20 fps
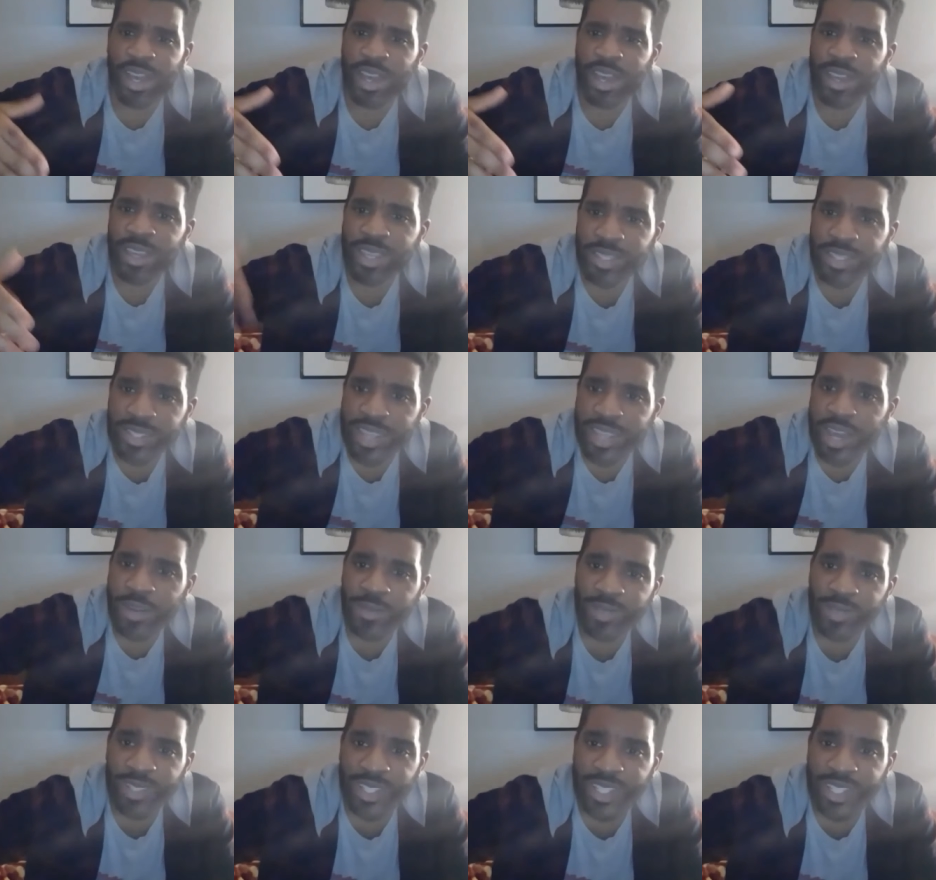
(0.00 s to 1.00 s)
He
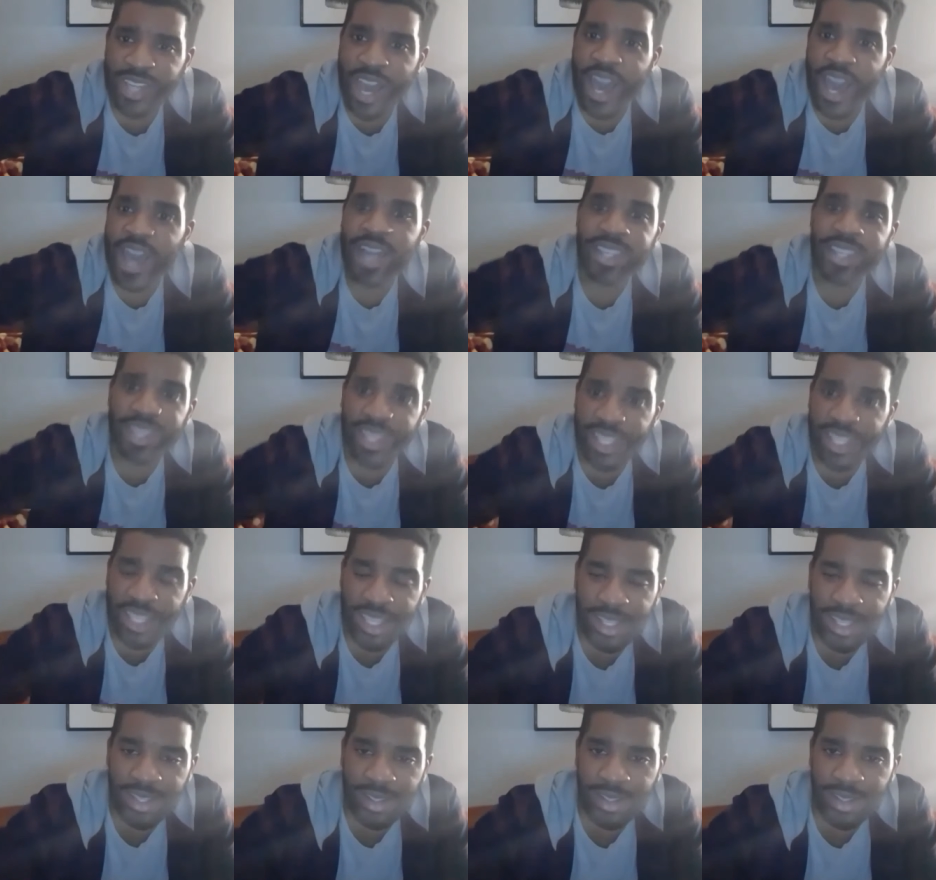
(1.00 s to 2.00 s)
sounds
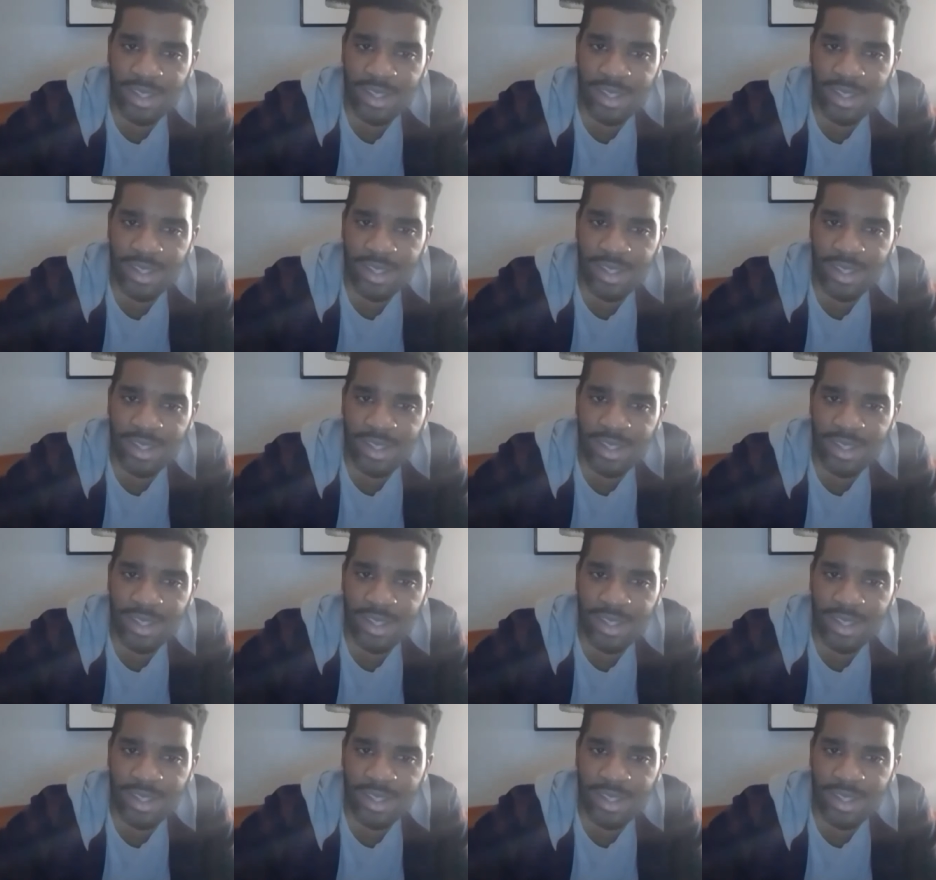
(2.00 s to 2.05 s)
godly.